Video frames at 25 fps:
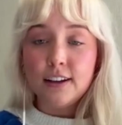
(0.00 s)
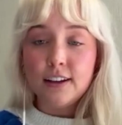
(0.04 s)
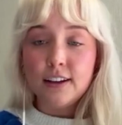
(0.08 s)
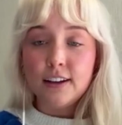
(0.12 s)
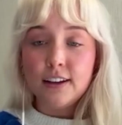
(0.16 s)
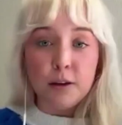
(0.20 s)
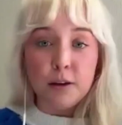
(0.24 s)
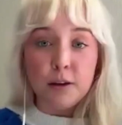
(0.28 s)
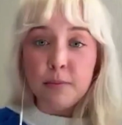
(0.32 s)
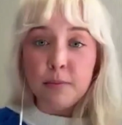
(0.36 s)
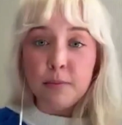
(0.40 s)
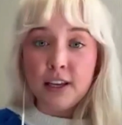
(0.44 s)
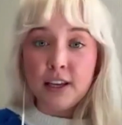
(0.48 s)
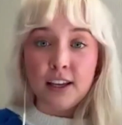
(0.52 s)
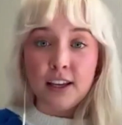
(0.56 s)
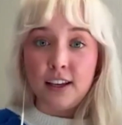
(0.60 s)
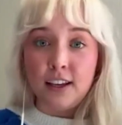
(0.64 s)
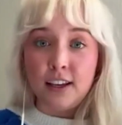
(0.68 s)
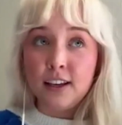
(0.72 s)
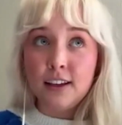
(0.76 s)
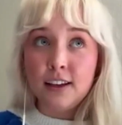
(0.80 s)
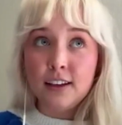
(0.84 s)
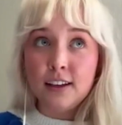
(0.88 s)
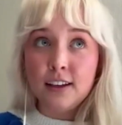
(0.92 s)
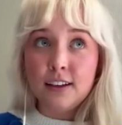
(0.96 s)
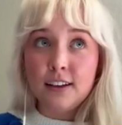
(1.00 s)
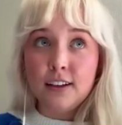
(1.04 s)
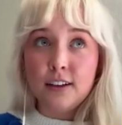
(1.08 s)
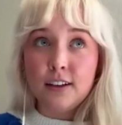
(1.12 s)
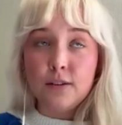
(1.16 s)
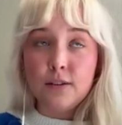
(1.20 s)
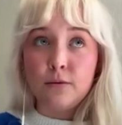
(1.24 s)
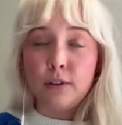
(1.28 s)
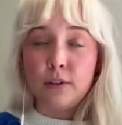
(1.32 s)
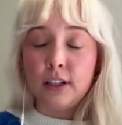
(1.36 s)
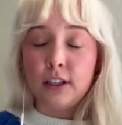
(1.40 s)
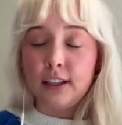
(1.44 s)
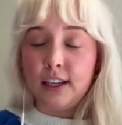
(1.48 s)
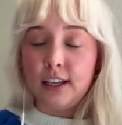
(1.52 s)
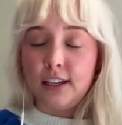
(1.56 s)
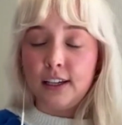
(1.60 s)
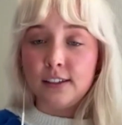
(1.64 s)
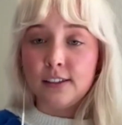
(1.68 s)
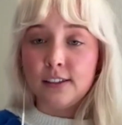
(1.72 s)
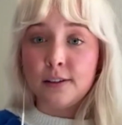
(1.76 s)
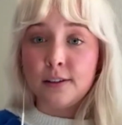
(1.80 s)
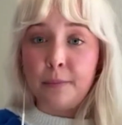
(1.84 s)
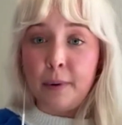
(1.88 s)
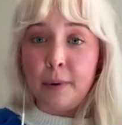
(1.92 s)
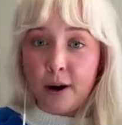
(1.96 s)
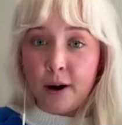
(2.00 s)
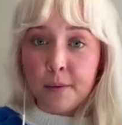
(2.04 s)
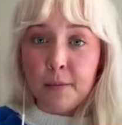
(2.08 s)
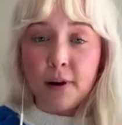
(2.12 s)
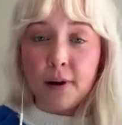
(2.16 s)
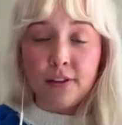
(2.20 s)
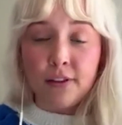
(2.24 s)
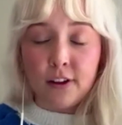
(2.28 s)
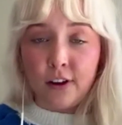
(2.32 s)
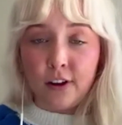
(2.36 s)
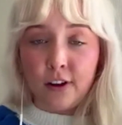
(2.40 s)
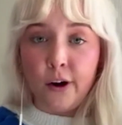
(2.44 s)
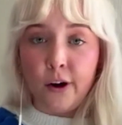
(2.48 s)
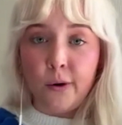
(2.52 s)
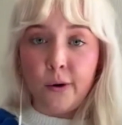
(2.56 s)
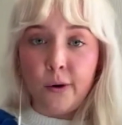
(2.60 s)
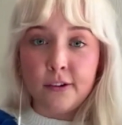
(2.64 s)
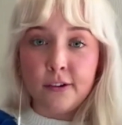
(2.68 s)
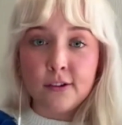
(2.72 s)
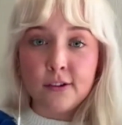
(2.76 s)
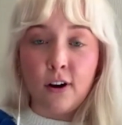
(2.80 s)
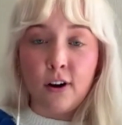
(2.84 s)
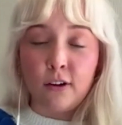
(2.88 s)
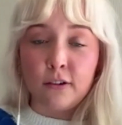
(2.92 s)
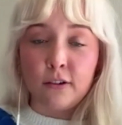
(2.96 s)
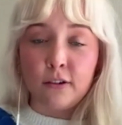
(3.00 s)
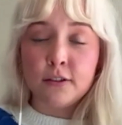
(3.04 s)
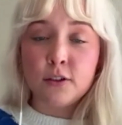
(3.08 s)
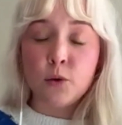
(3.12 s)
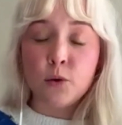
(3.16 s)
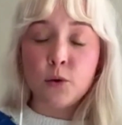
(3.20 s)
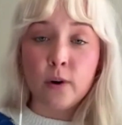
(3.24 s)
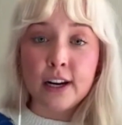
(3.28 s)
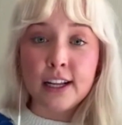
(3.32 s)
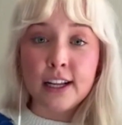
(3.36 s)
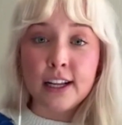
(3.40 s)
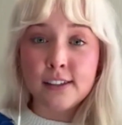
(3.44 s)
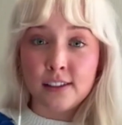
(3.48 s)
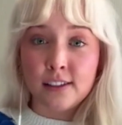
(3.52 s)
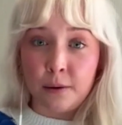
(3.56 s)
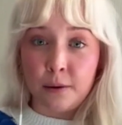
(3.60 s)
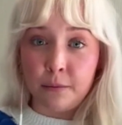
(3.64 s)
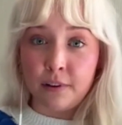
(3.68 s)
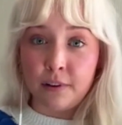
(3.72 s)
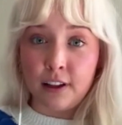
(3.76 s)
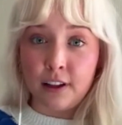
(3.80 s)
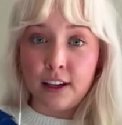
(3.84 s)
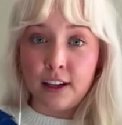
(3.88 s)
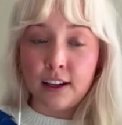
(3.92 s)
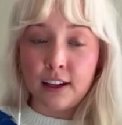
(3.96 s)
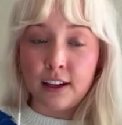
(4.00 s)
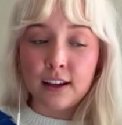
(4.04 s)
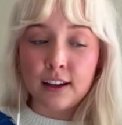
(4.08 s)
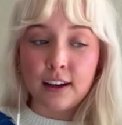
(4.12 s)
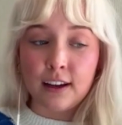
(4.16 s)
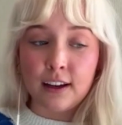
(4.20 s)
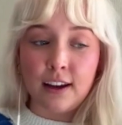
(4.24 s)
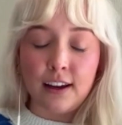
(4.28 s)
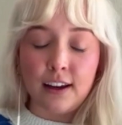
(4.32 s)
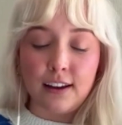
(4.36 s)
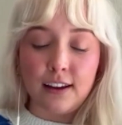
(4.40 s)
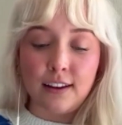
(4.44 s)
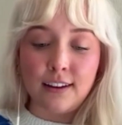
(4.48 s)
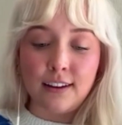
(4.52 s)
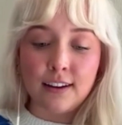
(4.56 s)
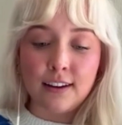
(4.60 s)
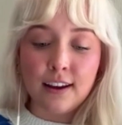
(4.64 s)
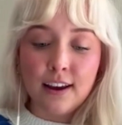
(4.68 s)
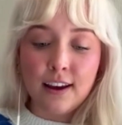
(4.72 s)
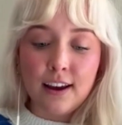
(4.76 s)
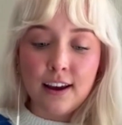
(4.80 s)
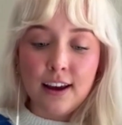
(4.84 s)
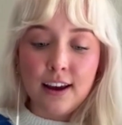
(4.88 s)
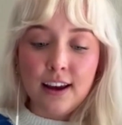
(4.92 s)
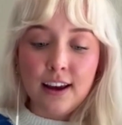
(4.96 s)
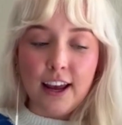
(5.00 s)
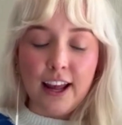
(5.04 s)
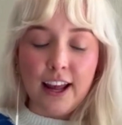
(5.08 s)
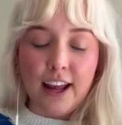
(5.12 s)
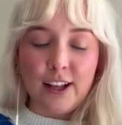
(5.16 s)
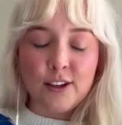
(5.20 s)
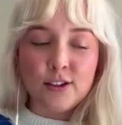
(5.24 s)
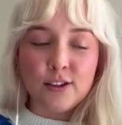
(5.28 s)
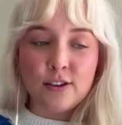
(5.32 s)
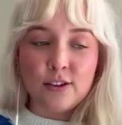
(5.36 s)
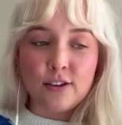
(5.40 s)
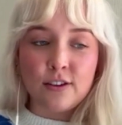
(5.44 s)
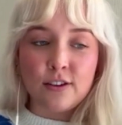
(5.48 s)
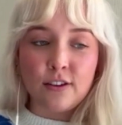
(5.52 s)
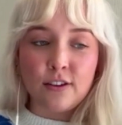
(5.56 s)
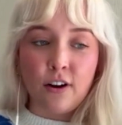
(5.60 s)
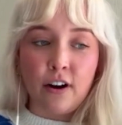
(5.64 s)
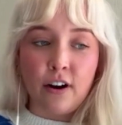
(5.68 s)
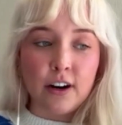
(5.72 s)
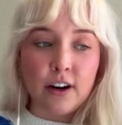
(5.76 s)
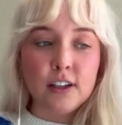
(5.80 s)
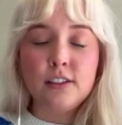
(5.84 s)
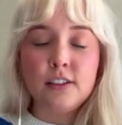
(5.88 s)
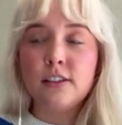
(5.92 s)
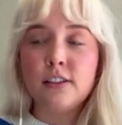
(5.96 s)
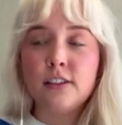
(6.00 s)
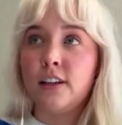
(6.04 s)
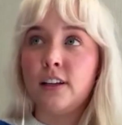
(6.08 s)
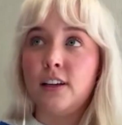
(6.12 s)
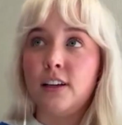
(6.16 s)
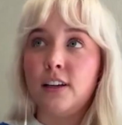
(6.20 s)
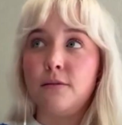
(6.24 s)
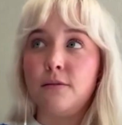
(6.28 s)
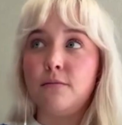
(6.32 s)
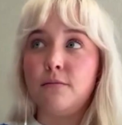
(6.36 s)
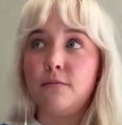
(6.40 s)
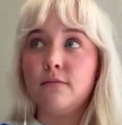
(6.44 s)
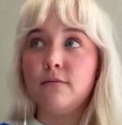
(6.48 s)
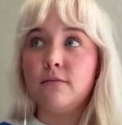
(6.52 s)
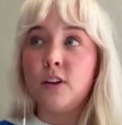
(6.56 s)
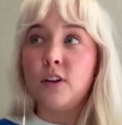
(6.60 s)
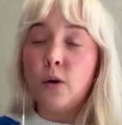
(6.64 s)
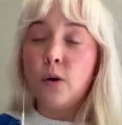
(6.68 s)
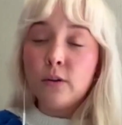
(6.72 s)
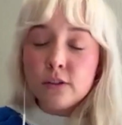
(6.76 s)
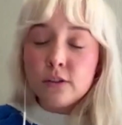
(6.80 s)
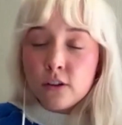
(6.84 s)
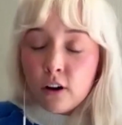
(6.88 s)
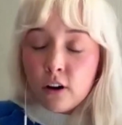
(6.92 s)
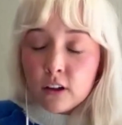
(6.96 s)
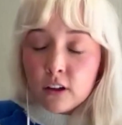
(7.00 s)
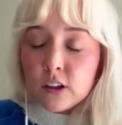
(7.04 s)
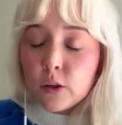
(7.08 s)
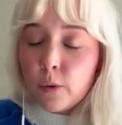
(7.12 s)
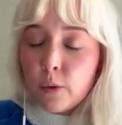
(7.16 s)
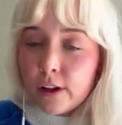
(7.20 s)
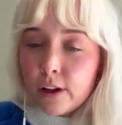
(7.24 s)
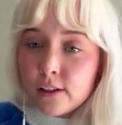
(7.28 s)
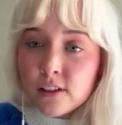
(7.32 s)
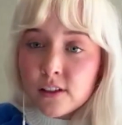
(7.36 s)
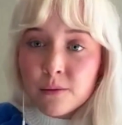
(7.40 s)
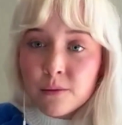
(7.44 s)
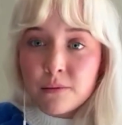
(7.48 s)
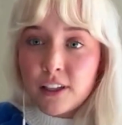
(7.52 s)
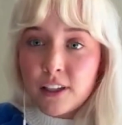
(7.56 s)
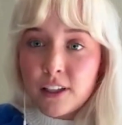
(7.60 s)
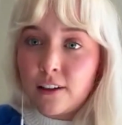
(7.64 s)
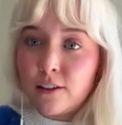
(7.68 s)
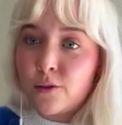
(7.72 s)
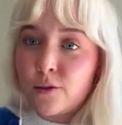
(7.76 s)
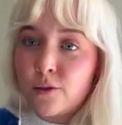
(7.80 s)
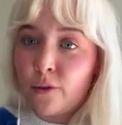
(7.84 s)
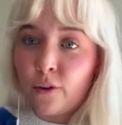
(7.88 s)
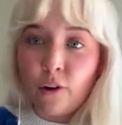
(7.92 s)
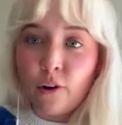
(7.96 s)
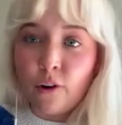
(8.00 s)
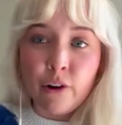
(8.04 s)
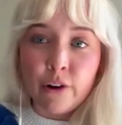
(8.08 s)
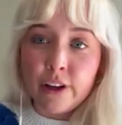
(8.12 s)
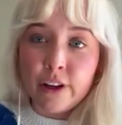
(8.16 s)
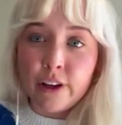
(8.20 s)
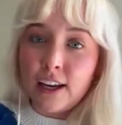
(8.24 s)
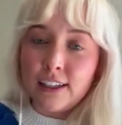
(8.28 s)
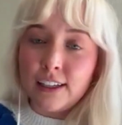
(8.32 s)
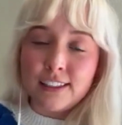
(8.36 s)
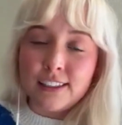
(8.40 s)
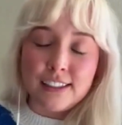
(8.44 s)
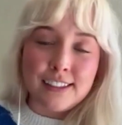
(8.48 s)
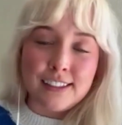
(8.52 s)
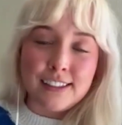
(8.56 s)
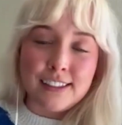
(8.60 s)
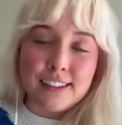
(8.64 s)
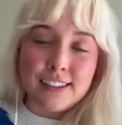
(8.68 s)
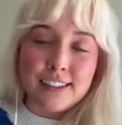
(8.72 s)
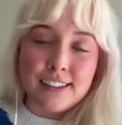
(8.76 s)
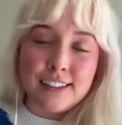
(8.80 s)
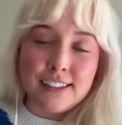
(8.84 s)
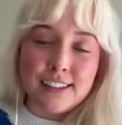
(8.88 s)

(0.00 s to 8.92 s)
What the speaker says: EP released about a month ago. It's called 20 something. And it's honestly, though it's called 20 something, it's for all ages.